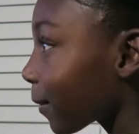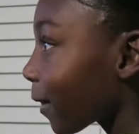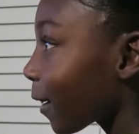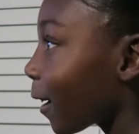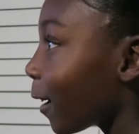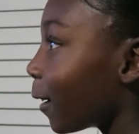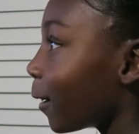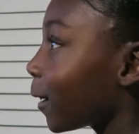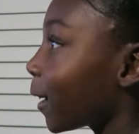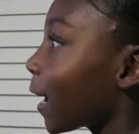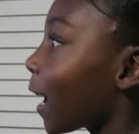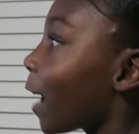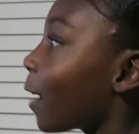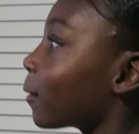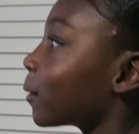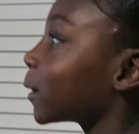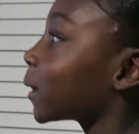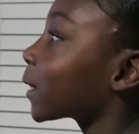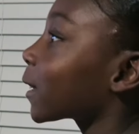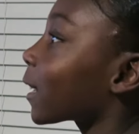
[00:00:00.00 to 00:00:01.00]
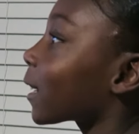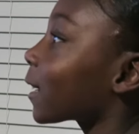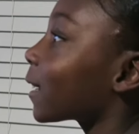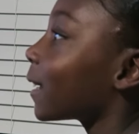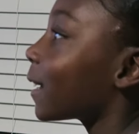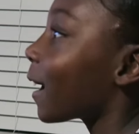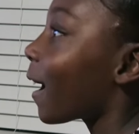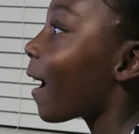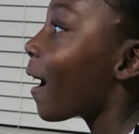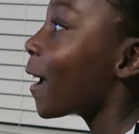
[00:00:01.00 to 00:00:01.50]
I was
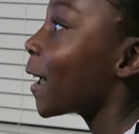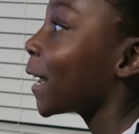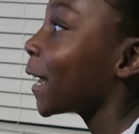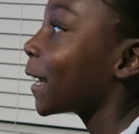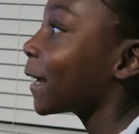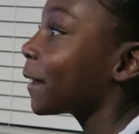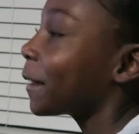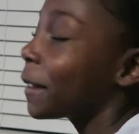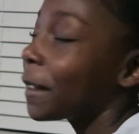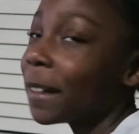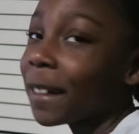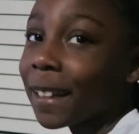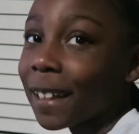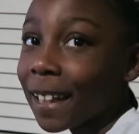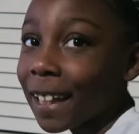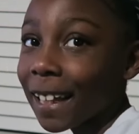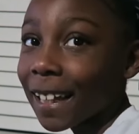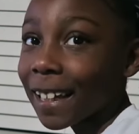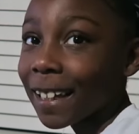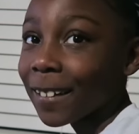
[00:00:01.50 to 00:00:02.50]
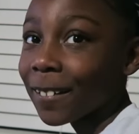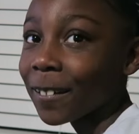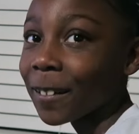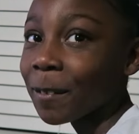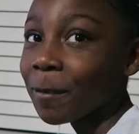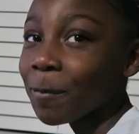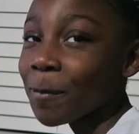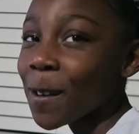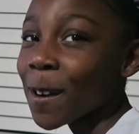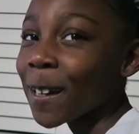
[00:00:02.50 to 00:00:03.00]
dyeing the clay
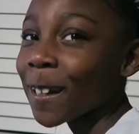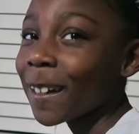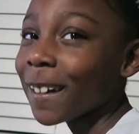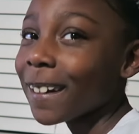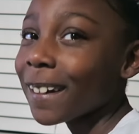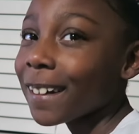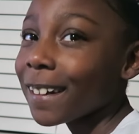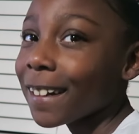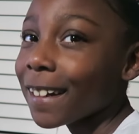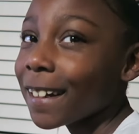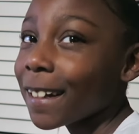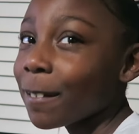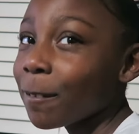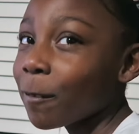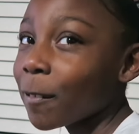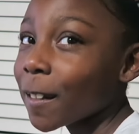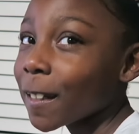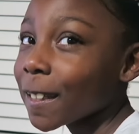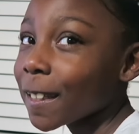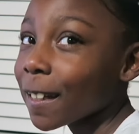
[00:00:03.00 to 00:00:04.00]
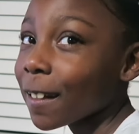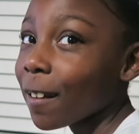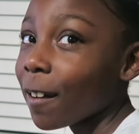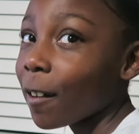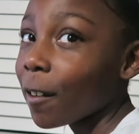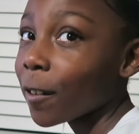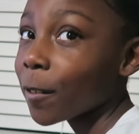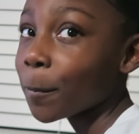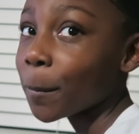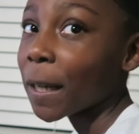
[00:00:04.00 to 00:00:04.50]
with marker and then I stuck it
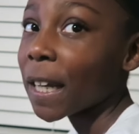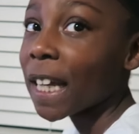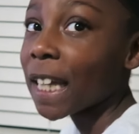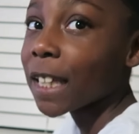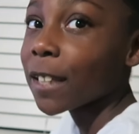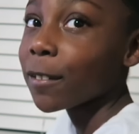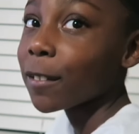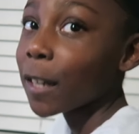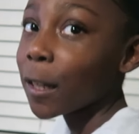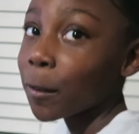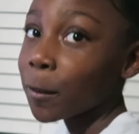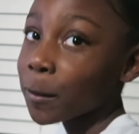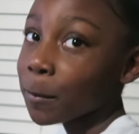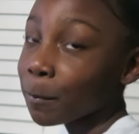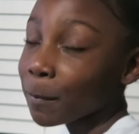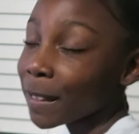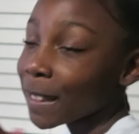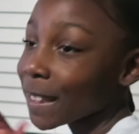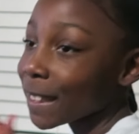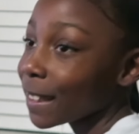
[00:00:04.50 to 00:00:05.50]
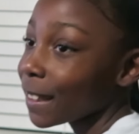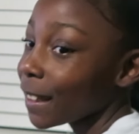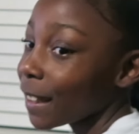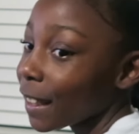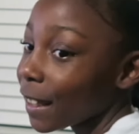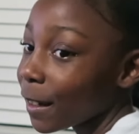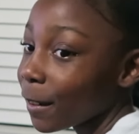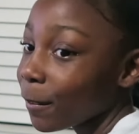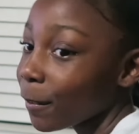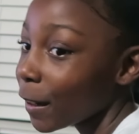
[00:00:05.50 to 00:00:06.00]
on my hands when I was mixing
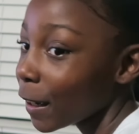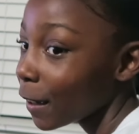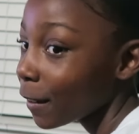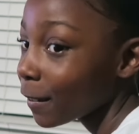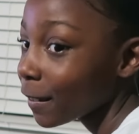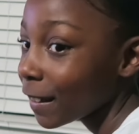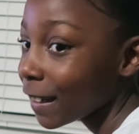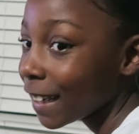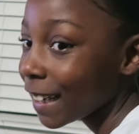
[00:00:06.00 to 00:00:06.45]
it around.